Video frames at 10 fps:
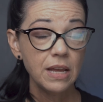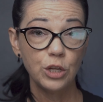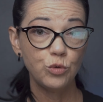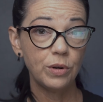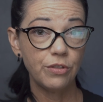
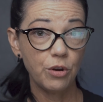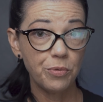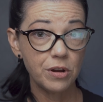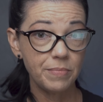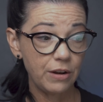It's one of their
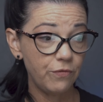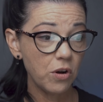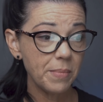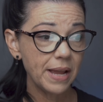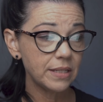pre-made
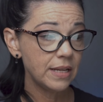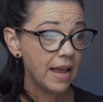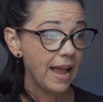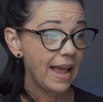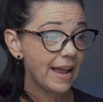formats,
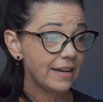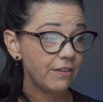and